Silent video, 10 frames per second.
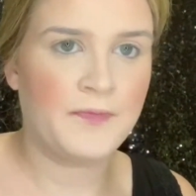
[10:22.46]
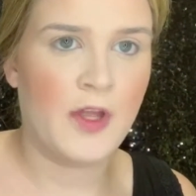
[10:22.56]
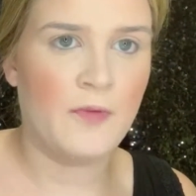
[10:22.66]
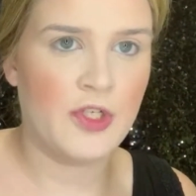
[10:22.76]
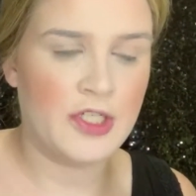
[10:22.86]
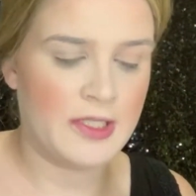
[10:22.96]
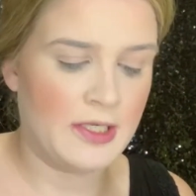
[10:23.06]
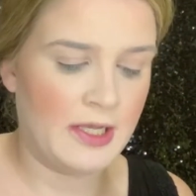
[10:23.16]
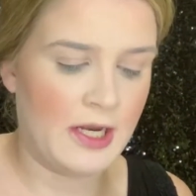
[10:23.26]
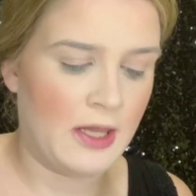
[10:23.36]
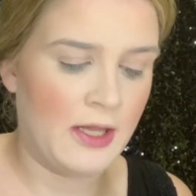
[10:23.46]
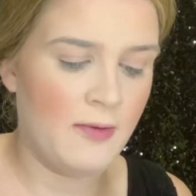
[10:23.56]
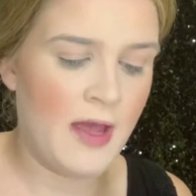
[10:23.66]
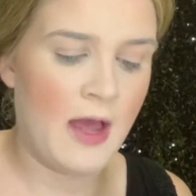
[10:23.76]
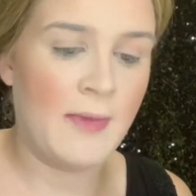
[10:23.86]
and we're just going to get a
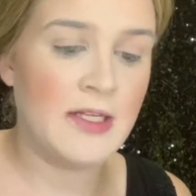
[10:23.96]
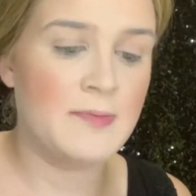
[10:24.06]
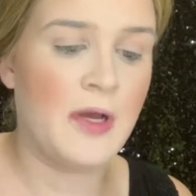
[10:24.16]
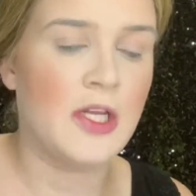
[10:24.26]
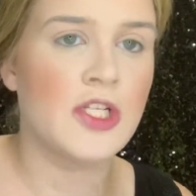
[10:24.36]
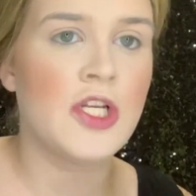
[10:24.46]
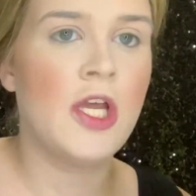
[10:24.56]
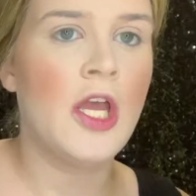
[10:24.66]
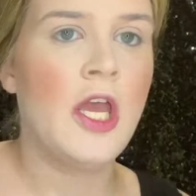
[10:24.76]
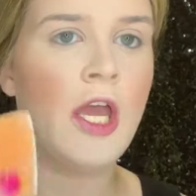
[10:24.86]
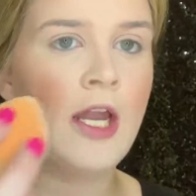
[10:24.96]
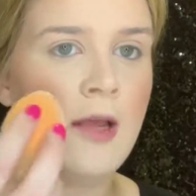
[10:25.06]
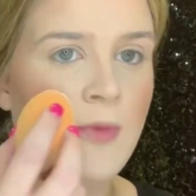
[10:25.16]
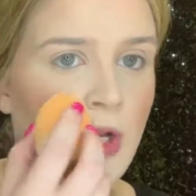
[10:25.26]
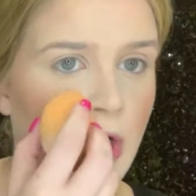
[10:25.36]
little bit on my sponge, and
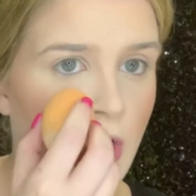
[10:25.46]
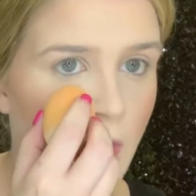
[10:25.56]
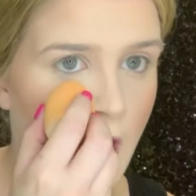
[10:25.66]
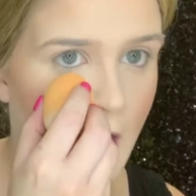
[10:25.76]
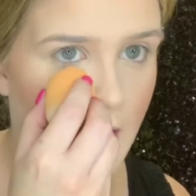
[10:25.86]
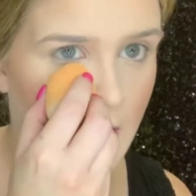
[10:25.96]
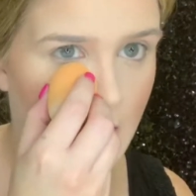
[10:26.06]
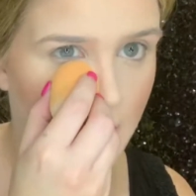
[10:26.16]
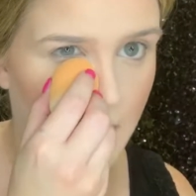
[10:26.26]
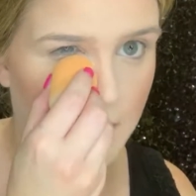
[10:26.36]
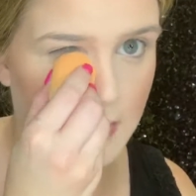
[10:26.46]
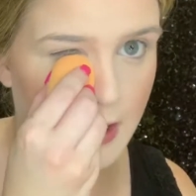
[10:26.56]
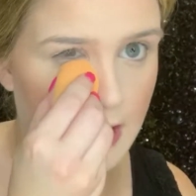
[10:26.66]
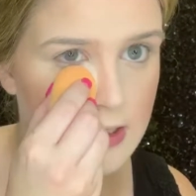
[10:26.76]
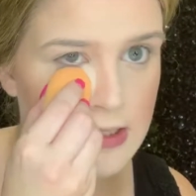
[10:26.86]
I'm going to go ahead and I'm going to
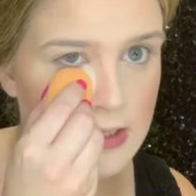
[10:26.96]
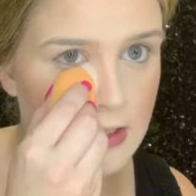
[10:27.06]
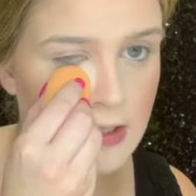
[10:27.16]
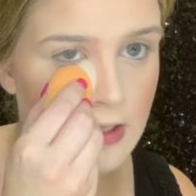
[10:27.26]
place